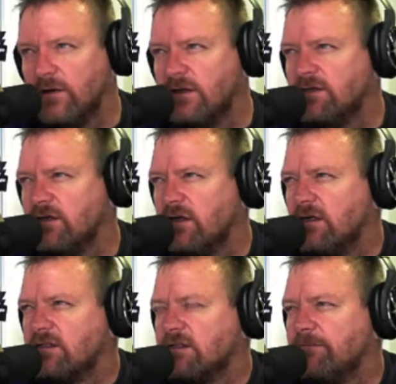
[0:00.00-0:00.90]
CEO at the
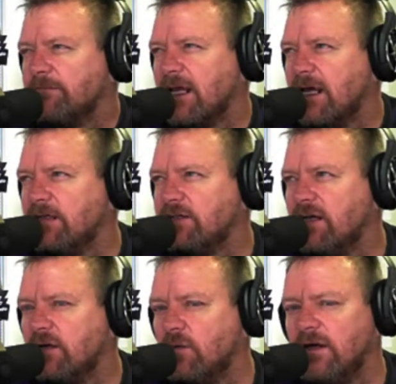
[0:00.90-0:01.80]
Sharks
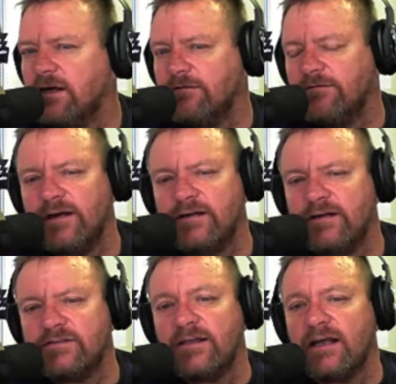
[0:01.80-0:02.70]
and Jake White. Very
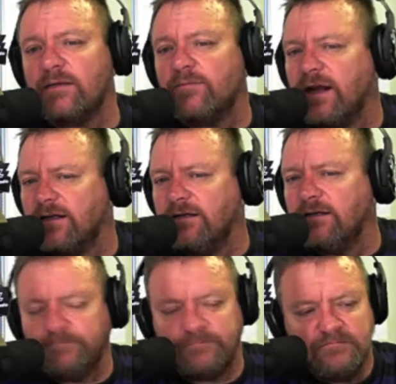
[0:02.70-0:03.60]
interesting. Thank you,
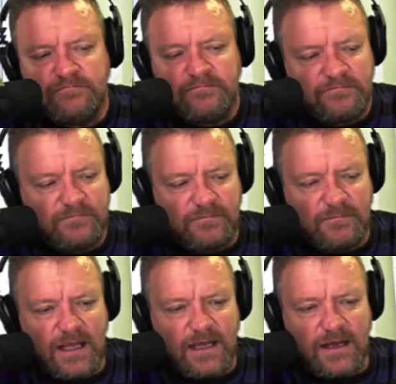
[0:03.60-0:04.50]
Brandon.
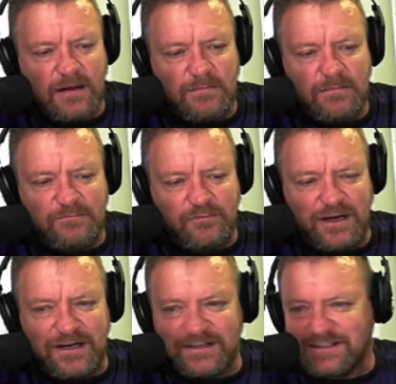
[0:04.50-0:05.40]

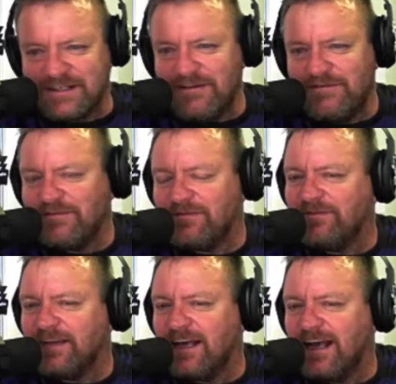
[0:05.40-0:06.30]
Brilliant stuff.
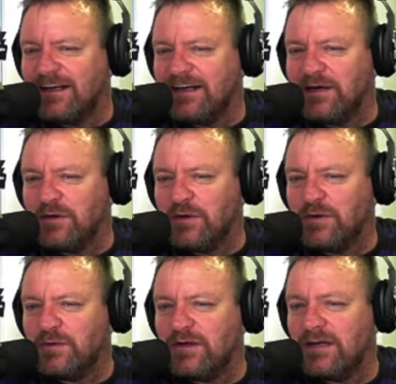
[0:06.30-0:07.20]
And
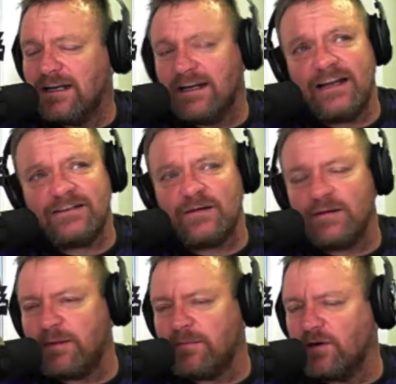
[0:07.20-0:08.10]
let's
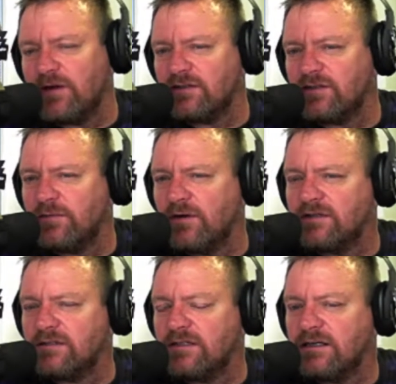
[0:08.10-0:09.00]
hope that people look at Top
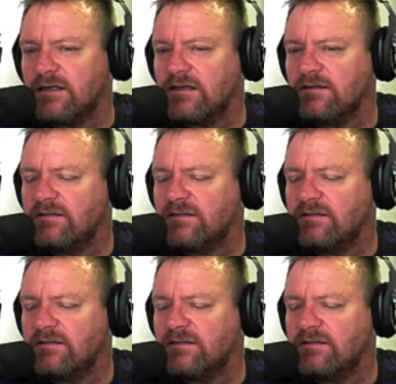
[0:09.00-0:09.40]
Odds.